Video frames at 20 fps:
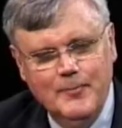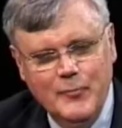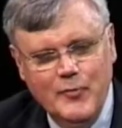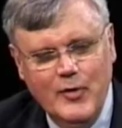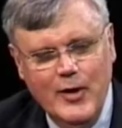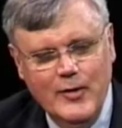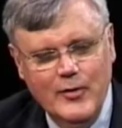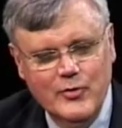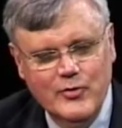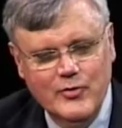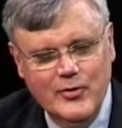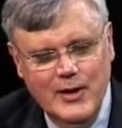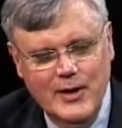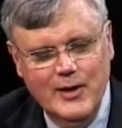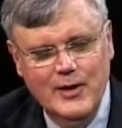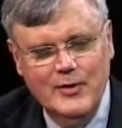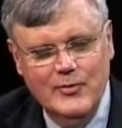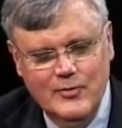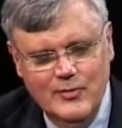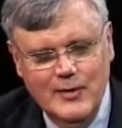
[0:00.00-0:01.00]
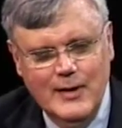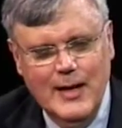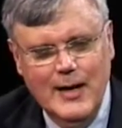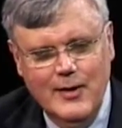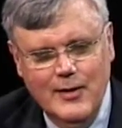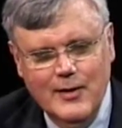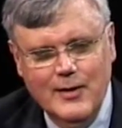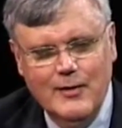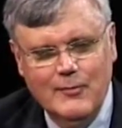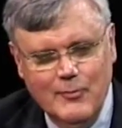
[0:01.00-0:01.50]
father said
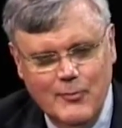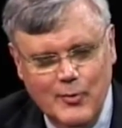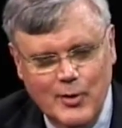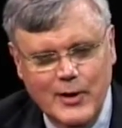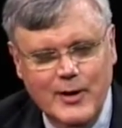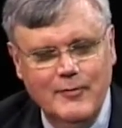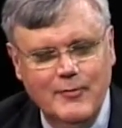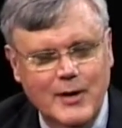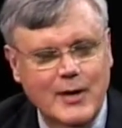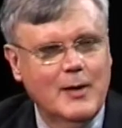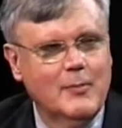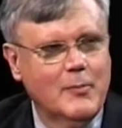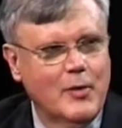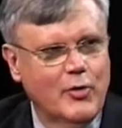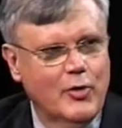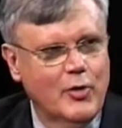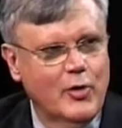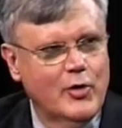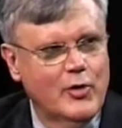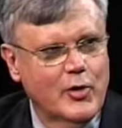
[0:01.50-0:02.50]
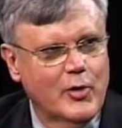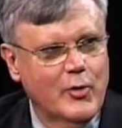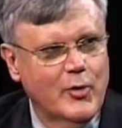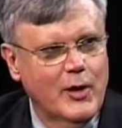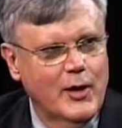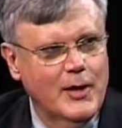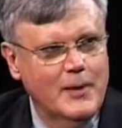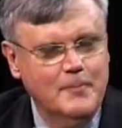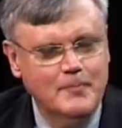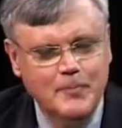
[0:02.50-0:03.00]
we're giving him the third
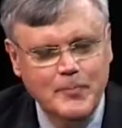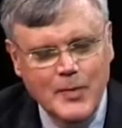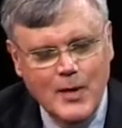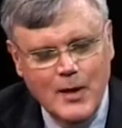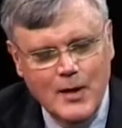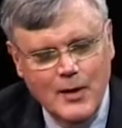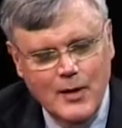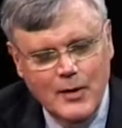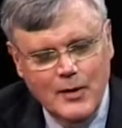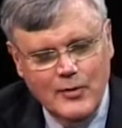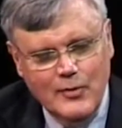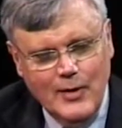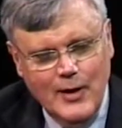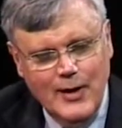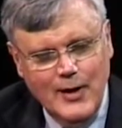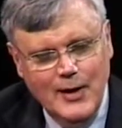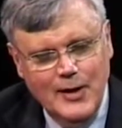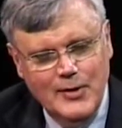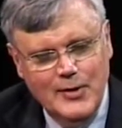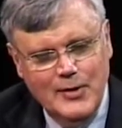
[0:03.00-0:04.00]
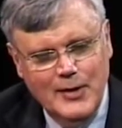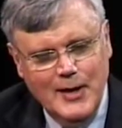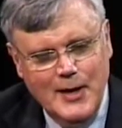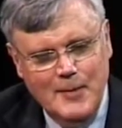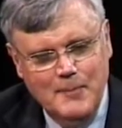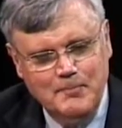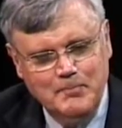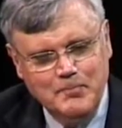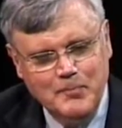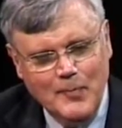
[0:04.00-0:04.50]
degree. And
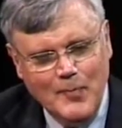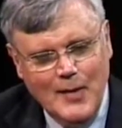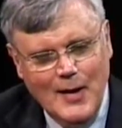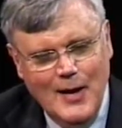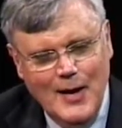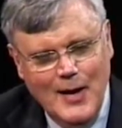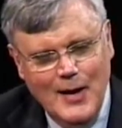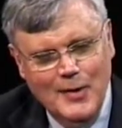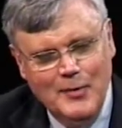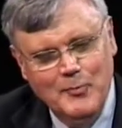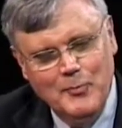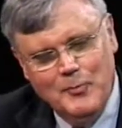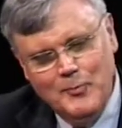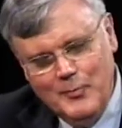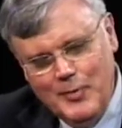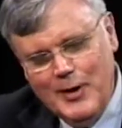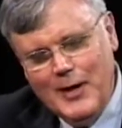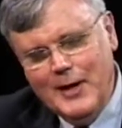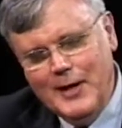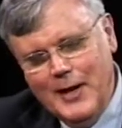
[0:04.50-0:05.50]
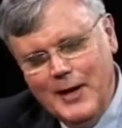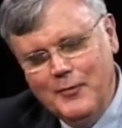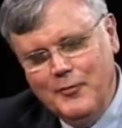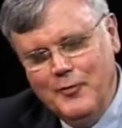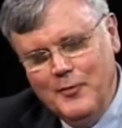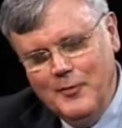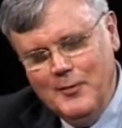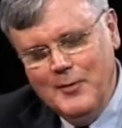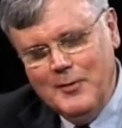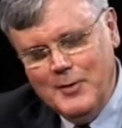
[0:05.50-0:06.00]
but I
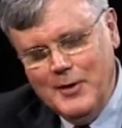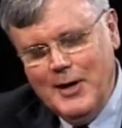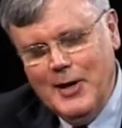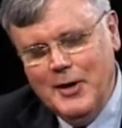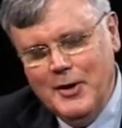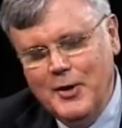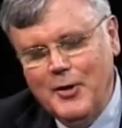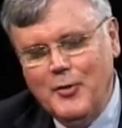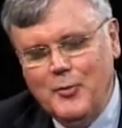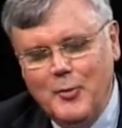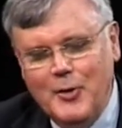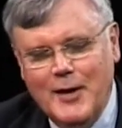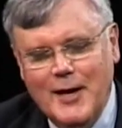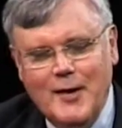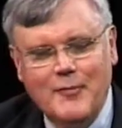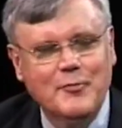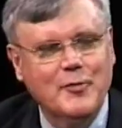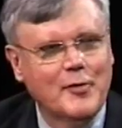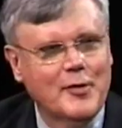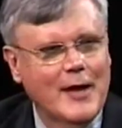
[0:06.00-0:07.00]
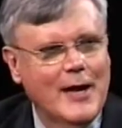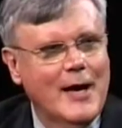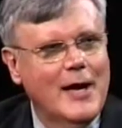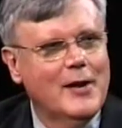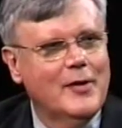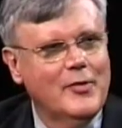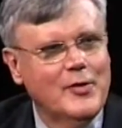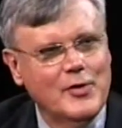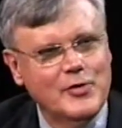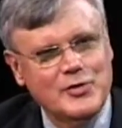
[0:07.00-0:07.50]
got another one after that,
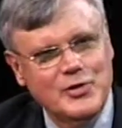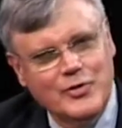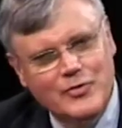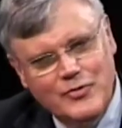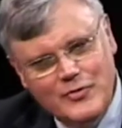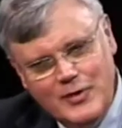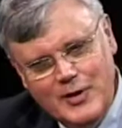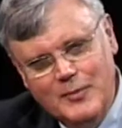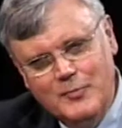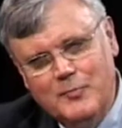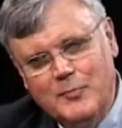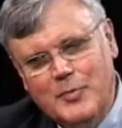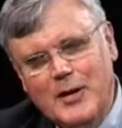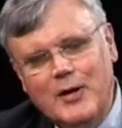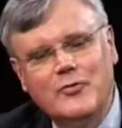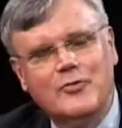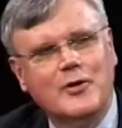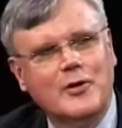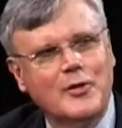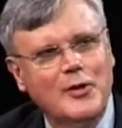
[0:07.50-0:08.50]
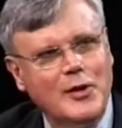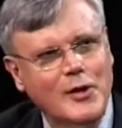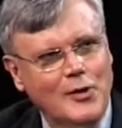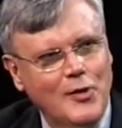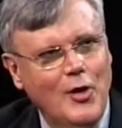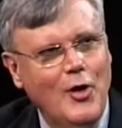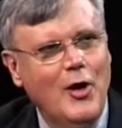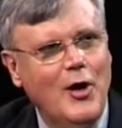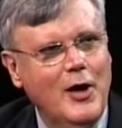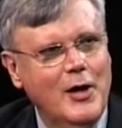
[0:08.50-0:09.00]
and they're just in basically
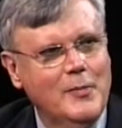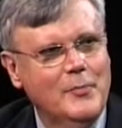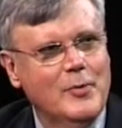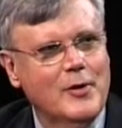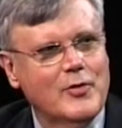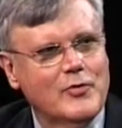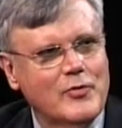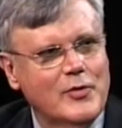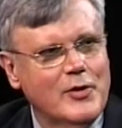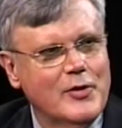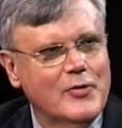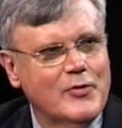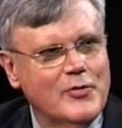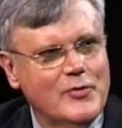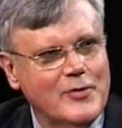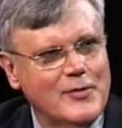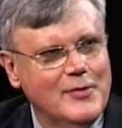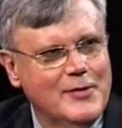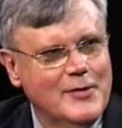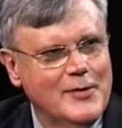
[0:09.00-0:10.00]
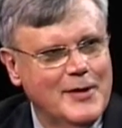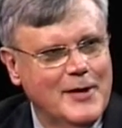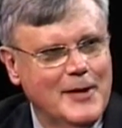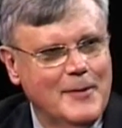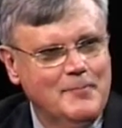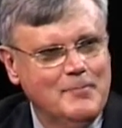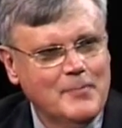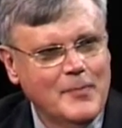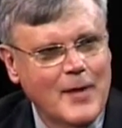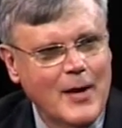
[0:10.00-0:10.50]
law and business. And
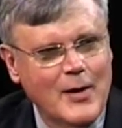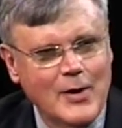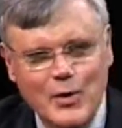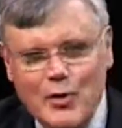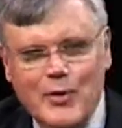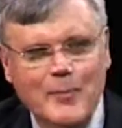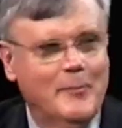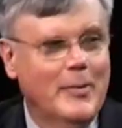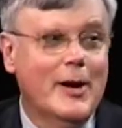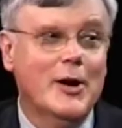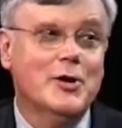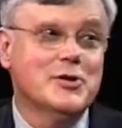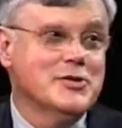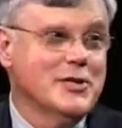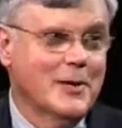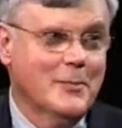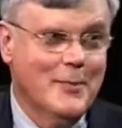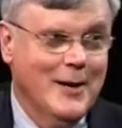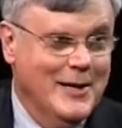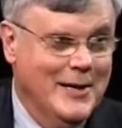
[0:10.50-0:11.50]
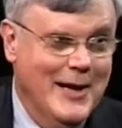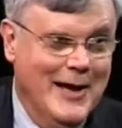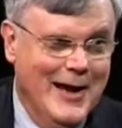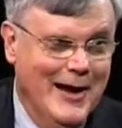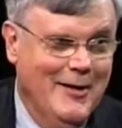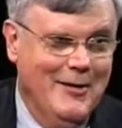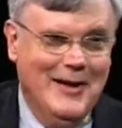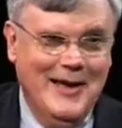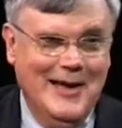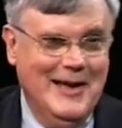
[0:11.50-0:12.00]
you're embarrassing me now.
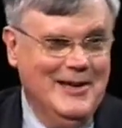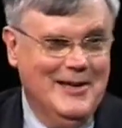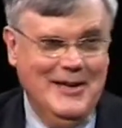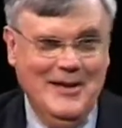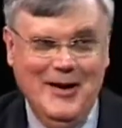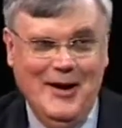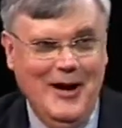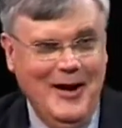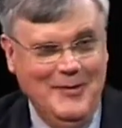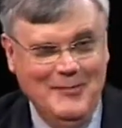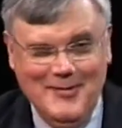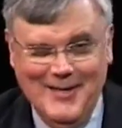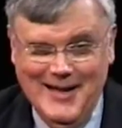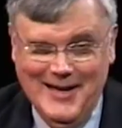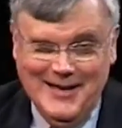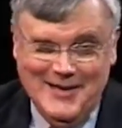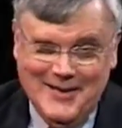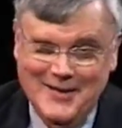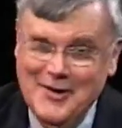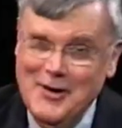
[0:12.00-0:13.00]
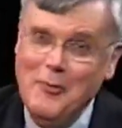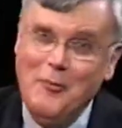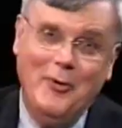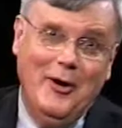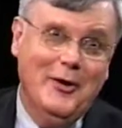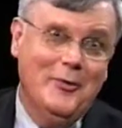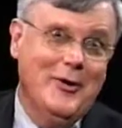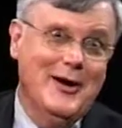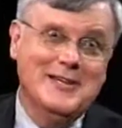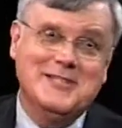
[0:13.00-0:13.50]
I'm like, what
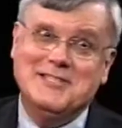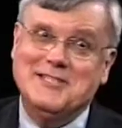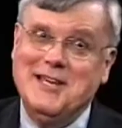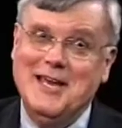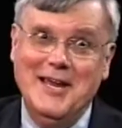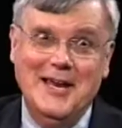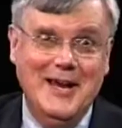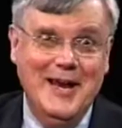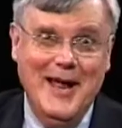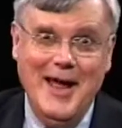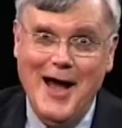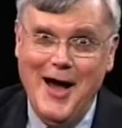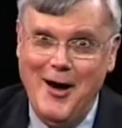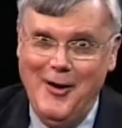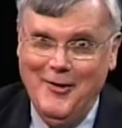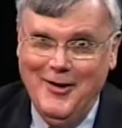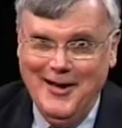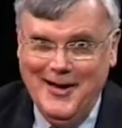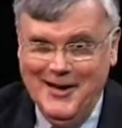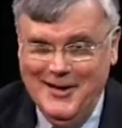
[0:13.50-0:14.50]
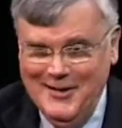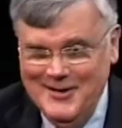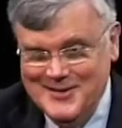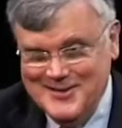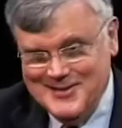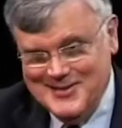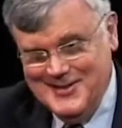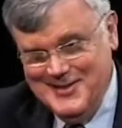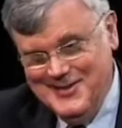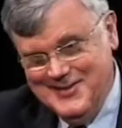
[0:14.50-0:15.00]
do I say now?
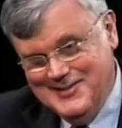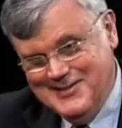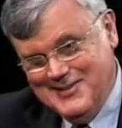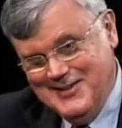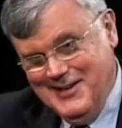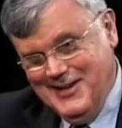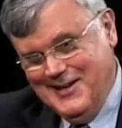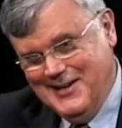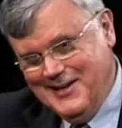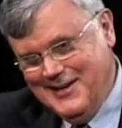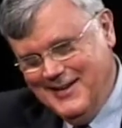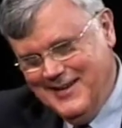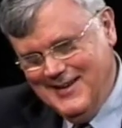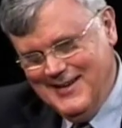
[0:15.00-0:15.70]
It's like